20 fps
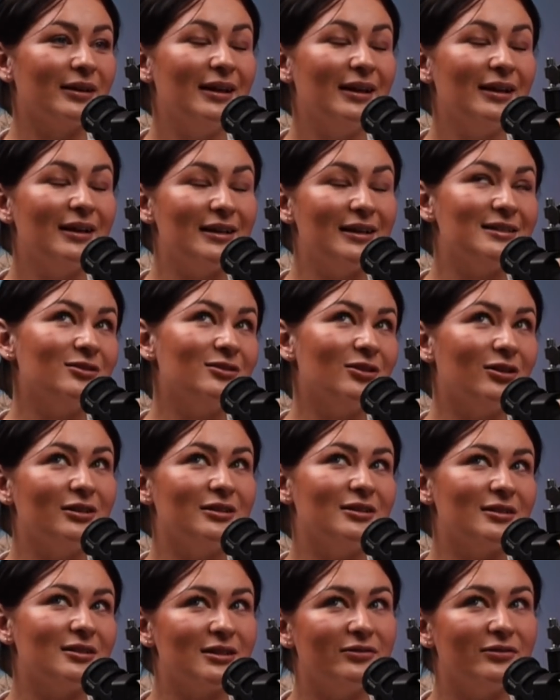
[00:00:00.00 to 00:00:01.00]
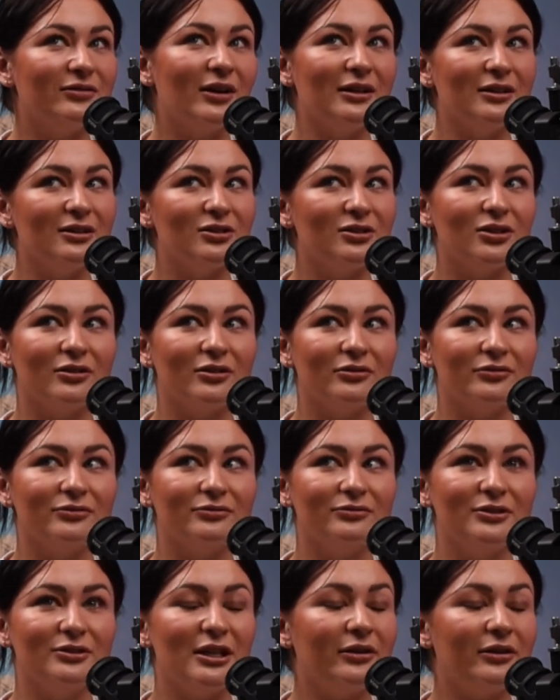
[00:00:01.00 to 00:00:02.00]
that's another disadvantage
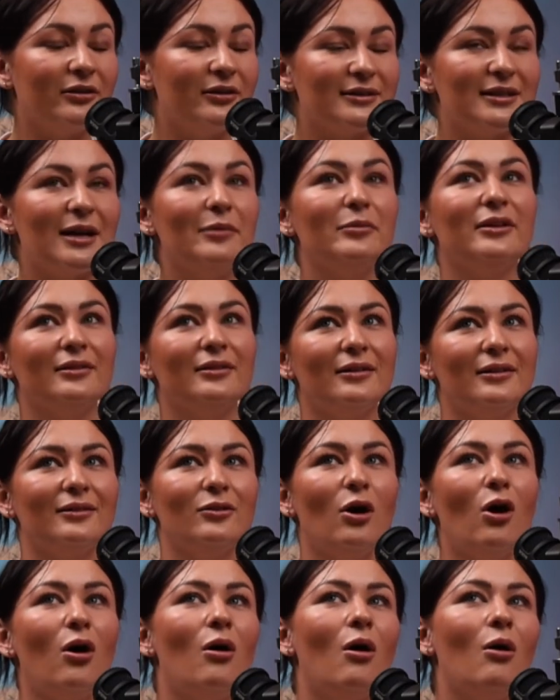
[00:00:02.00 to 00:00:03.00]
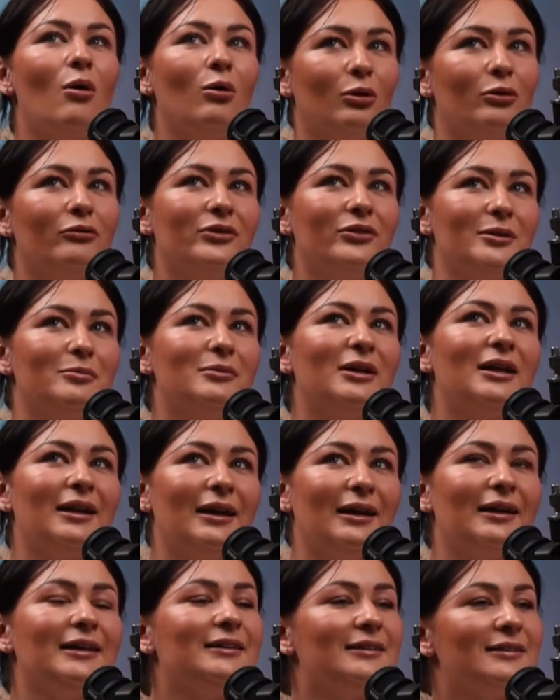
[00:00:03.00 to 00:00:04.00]
of terriers. I mean, not all of them are
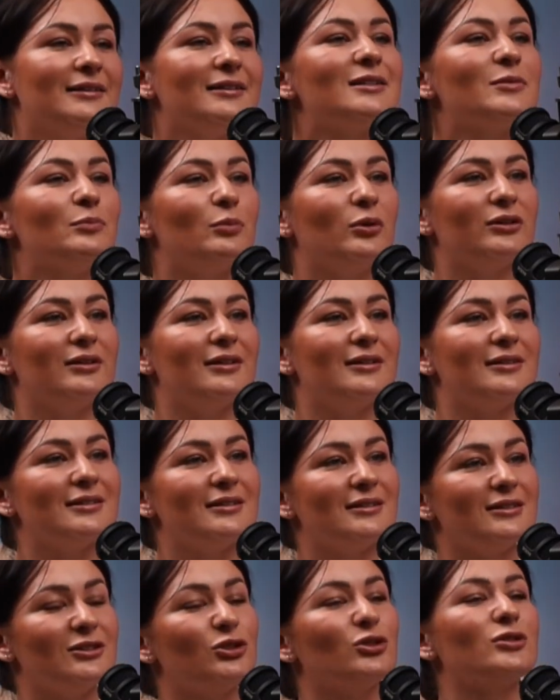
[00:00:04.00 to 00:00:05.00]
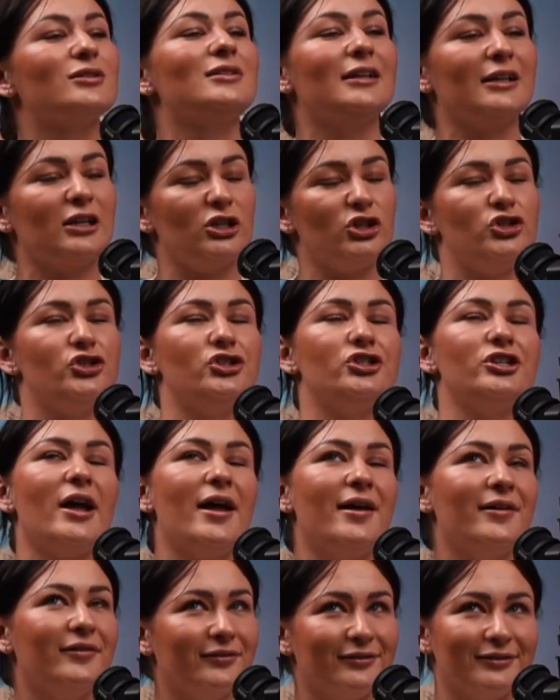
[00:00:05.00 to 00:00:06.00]
like this, but this is just like a
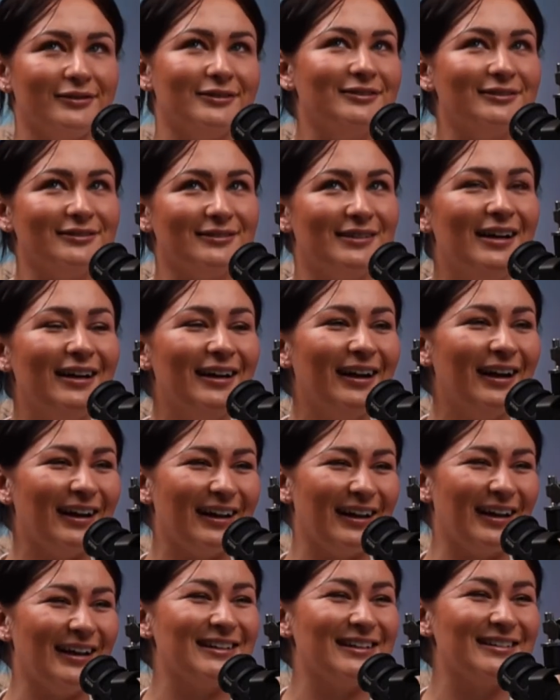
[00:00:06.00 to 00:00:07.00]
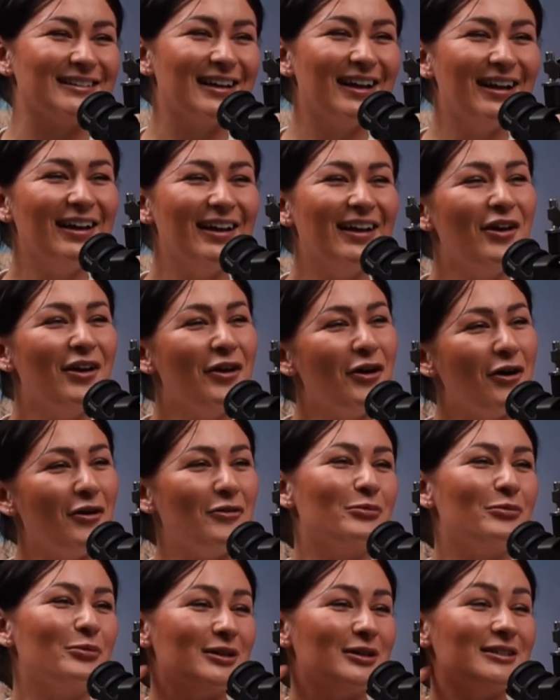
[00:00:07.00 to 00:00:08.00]
general, I guess,
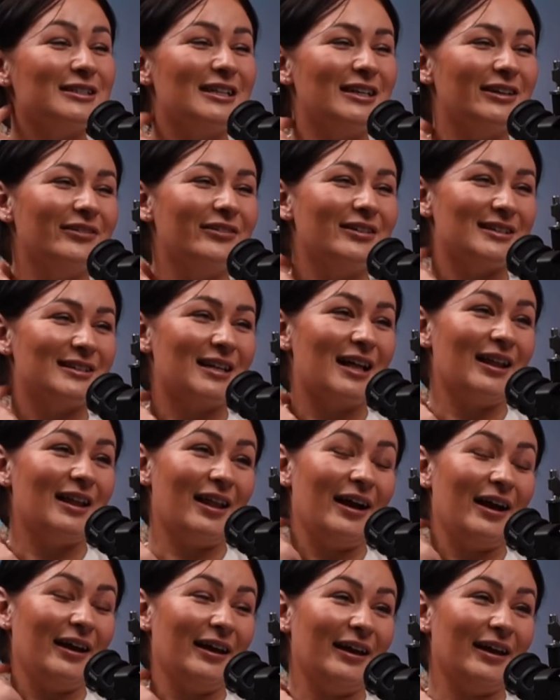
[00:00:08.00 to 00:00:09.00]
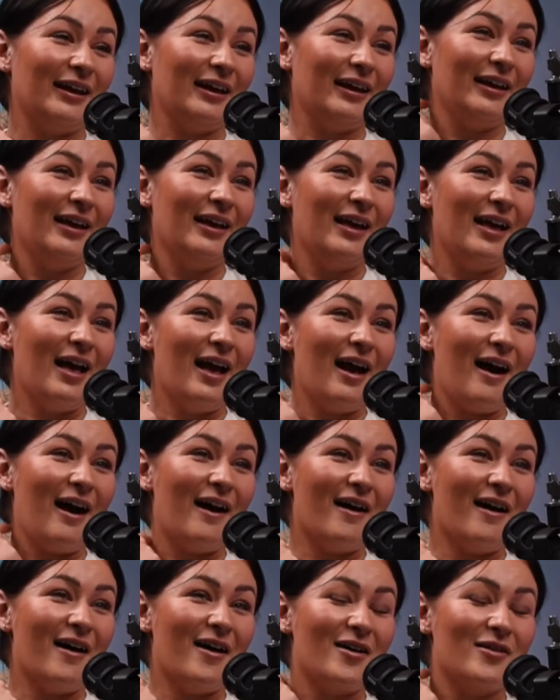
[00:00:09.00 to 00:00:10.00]
of what terriers are like.
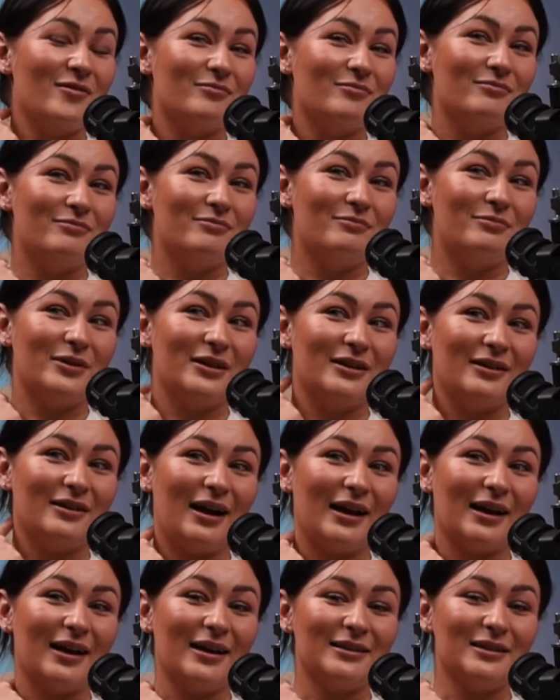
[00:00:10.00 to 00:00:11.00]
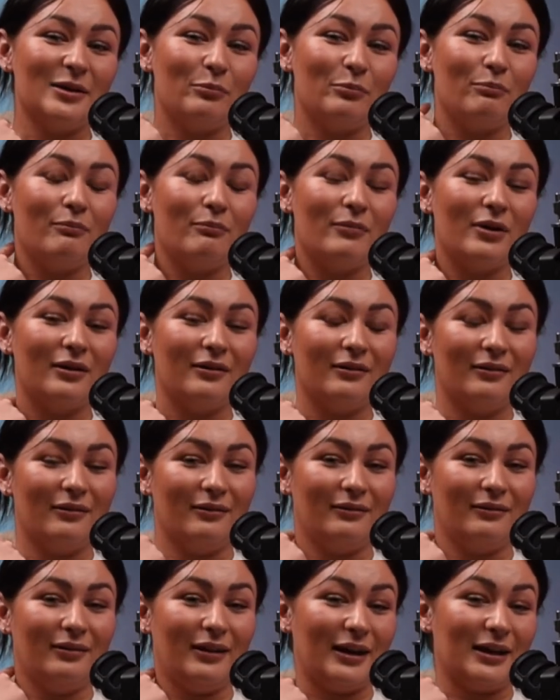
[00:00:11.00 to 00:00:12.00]
But I guess
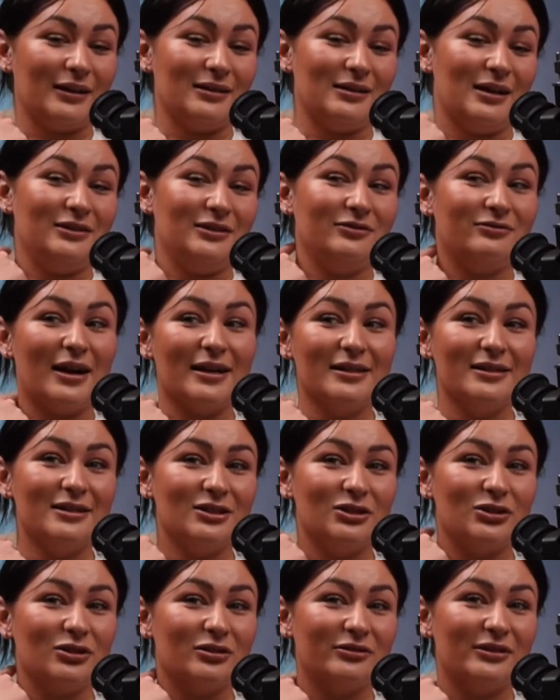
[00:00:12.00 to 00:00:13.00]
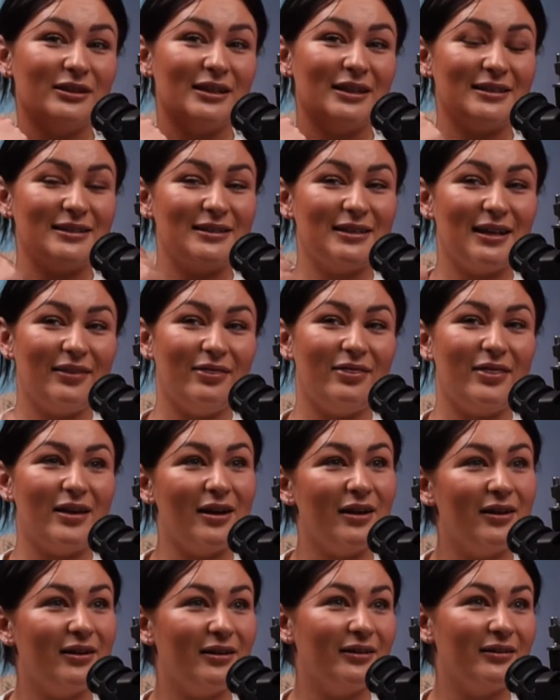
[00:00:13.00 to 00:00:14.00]
like an advantage of it is that
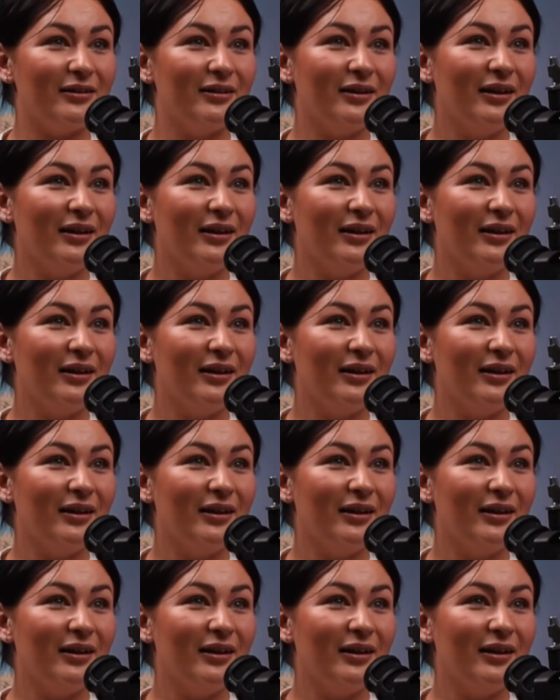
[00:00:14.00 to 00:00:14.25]
they